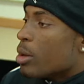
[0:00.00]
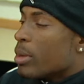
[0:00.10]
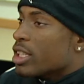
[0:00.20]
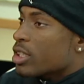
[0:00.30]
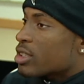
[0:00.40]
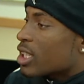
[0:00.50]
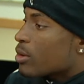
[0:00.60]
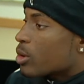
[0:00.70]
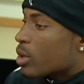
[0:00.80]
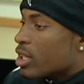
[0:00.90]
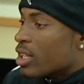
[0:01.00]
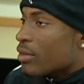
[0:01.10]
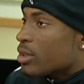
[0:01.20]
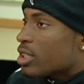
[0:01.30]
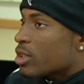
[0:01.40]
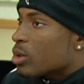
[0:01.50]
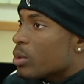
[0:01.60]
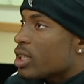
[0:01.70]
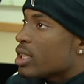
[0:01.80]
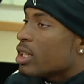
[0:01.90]
make sure that we're ready every single
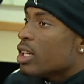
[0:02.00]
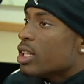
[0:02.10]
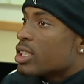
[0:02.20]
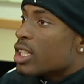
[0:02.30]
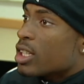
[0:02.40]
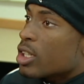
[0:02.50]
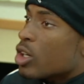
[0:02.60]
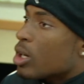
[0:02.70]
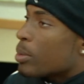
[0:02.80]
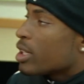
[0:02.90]
week to go up